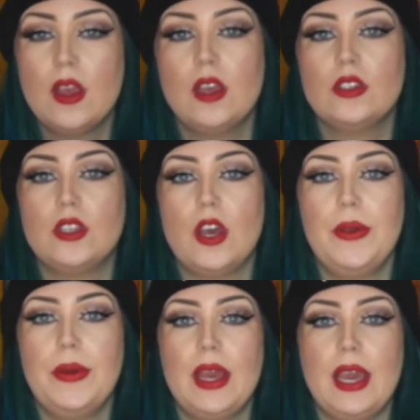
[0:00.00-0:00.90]
So
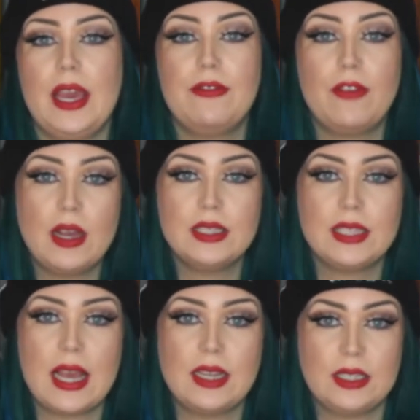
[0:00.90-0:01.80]
he finds
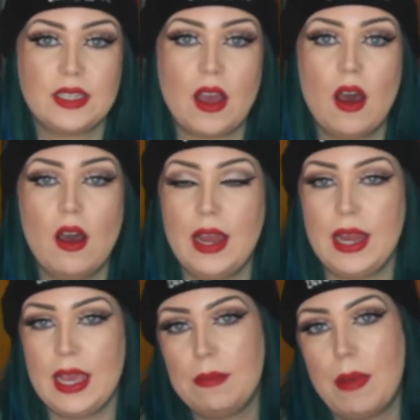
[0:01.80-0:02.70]
Kandi's car and
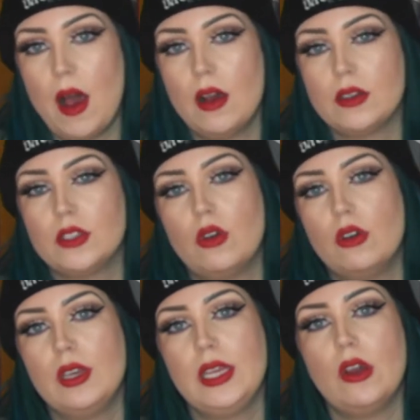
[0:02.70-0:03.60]
he parks
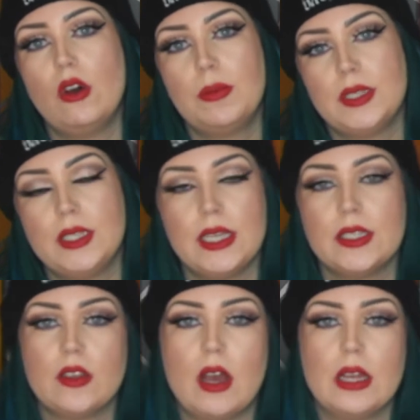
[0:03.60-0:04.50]
on the opposite
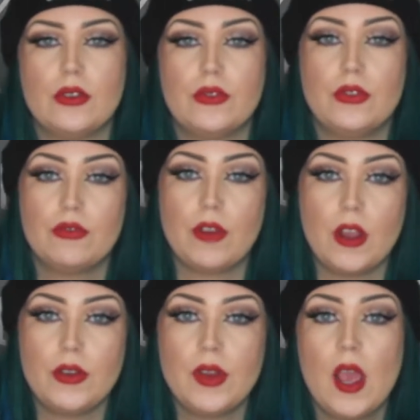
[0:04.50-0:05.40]
side of the
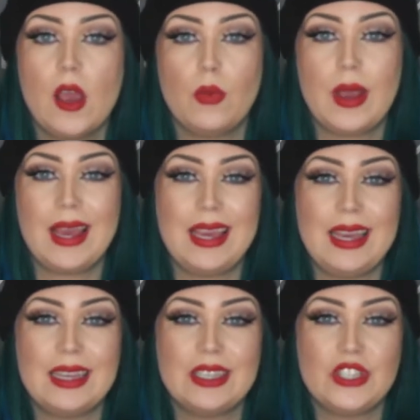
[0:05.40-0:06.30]
road, where he
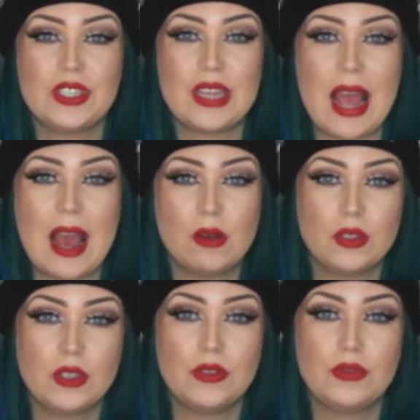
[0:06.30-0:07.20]
is just out
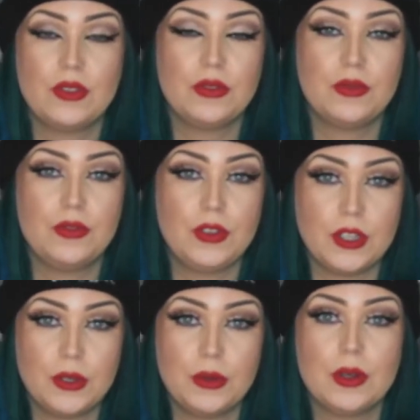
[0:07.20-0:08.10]
of the
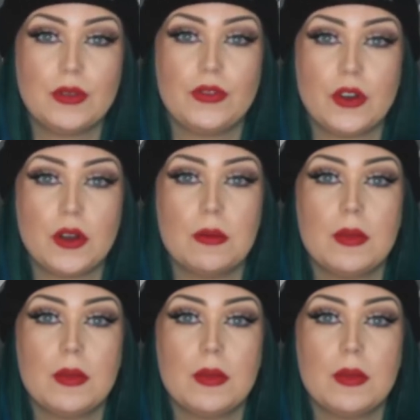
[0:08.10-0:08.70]
view from